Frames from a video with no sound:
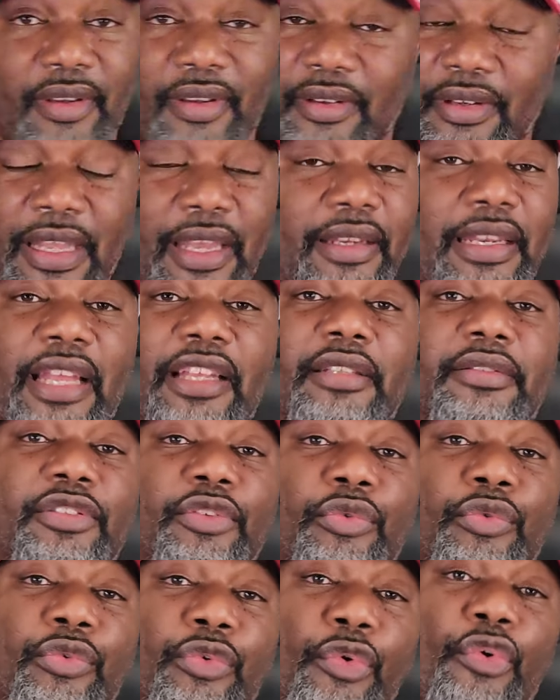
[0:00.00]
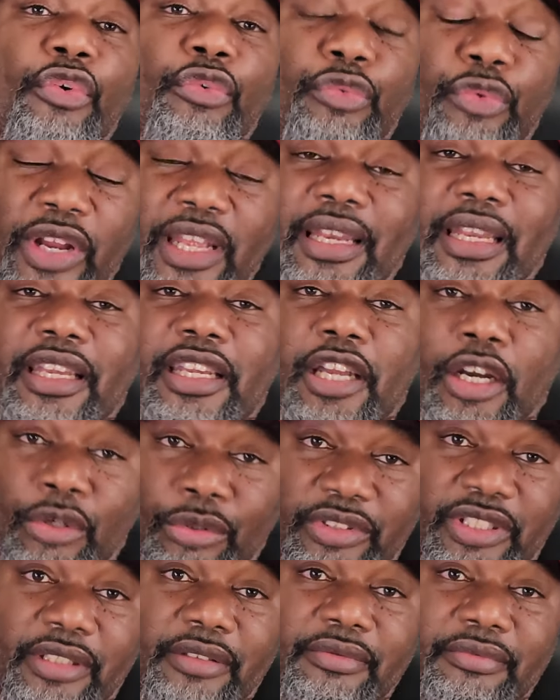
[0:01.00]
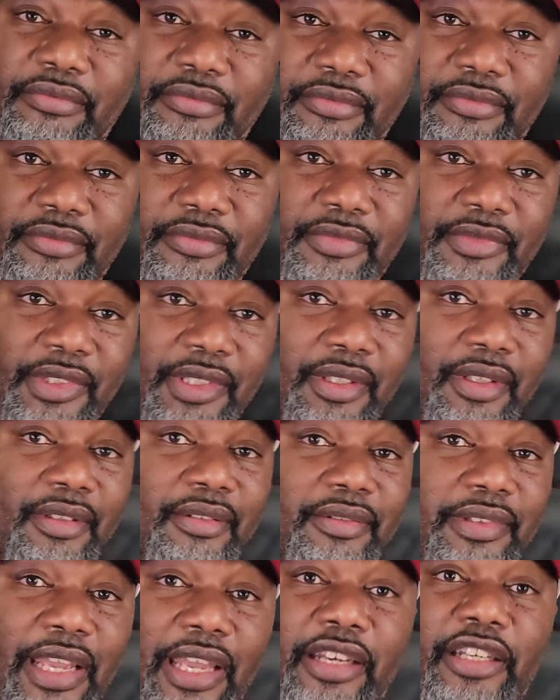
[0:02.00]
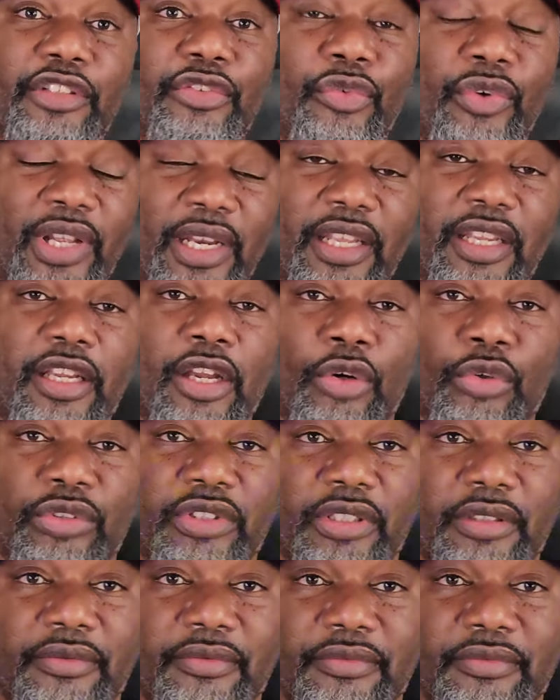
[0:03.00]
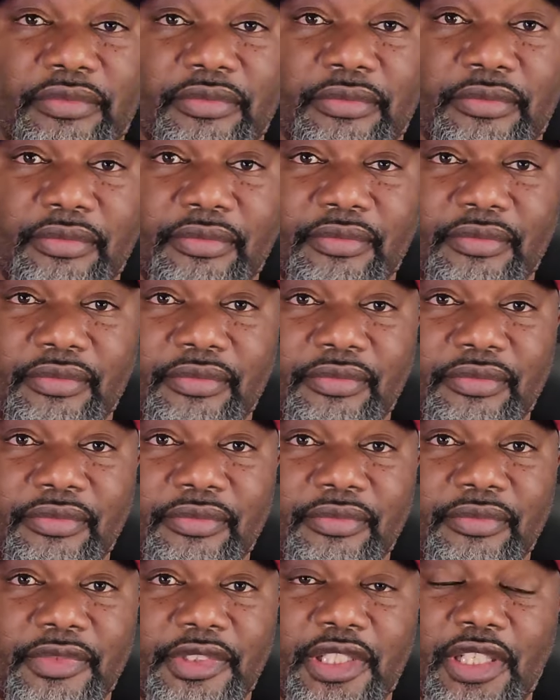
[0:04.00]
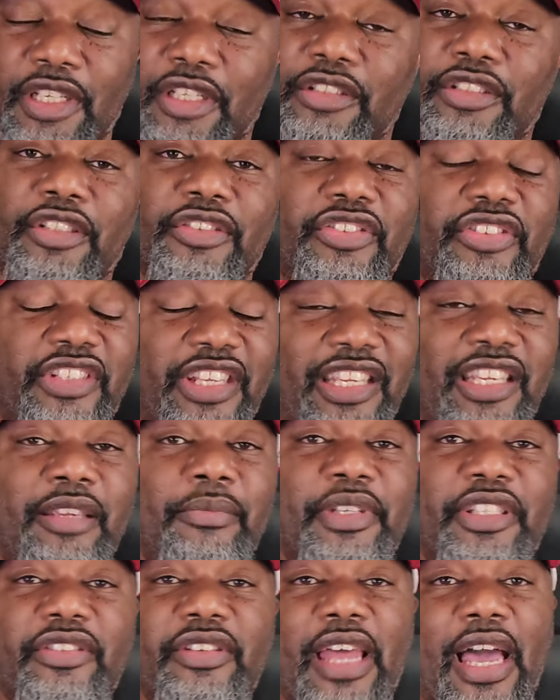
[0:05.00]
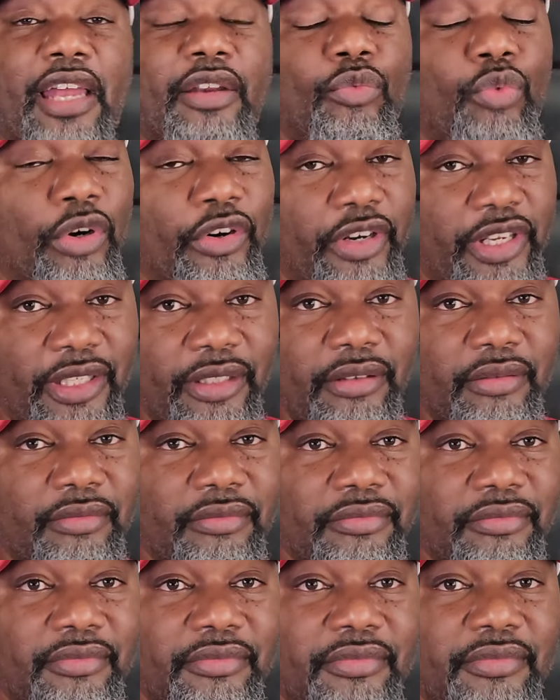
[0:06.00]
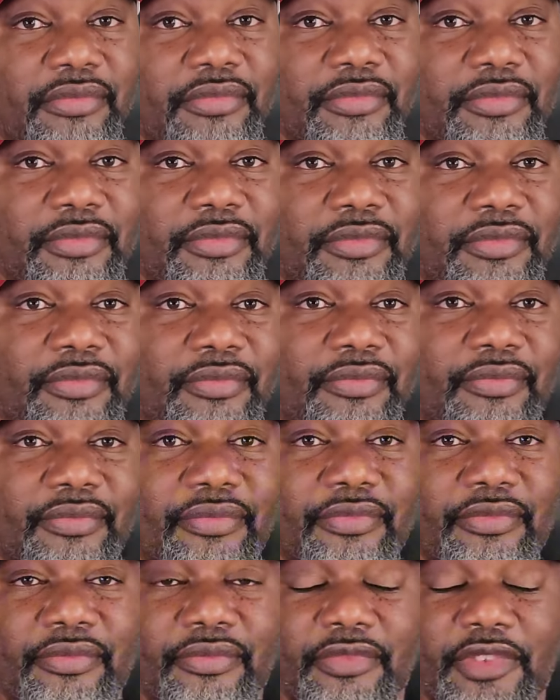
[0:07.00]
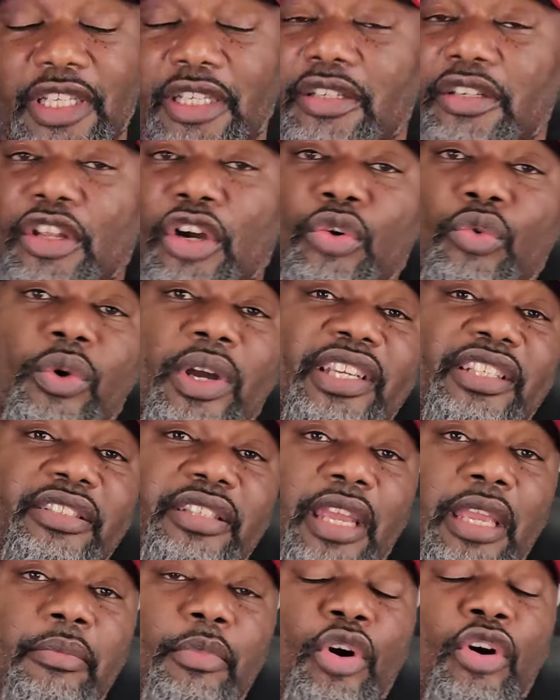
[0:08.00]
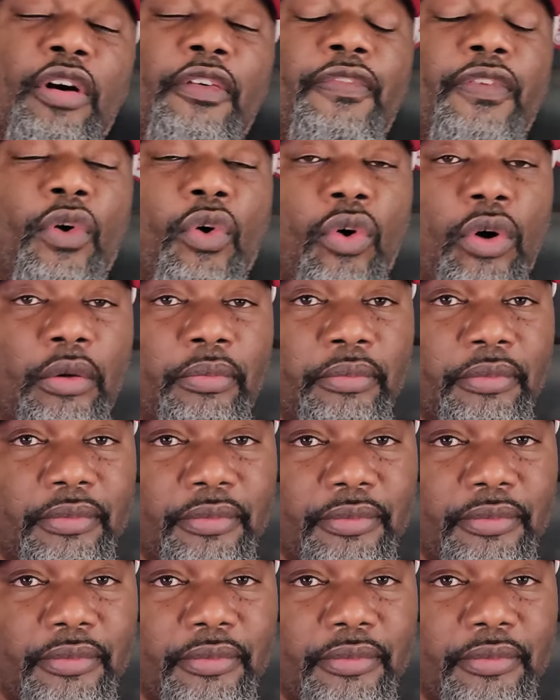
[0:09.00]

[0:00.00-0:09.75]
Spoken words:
Now, that's really coaching. That is really coaching. Your scheme is not working in no way, shape, or form.